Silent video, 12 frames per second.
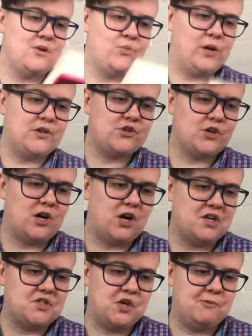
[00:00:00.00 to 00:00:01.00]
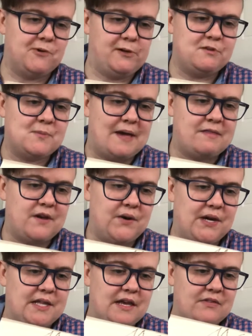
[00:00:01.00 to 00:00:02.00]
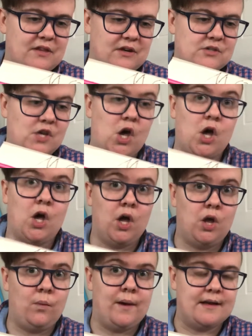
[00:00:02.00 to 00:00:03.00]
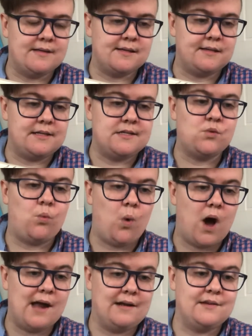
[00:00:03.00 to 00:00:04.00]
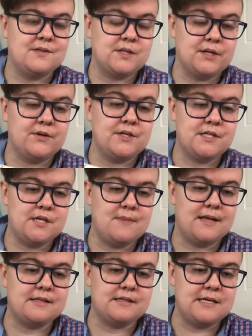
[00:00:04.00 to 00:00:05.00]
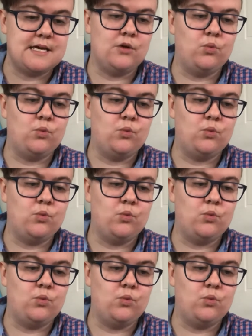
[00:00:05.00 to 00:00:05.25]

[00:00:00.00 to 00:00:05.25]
which also proves my theory that there's always at least one seriously mentally ill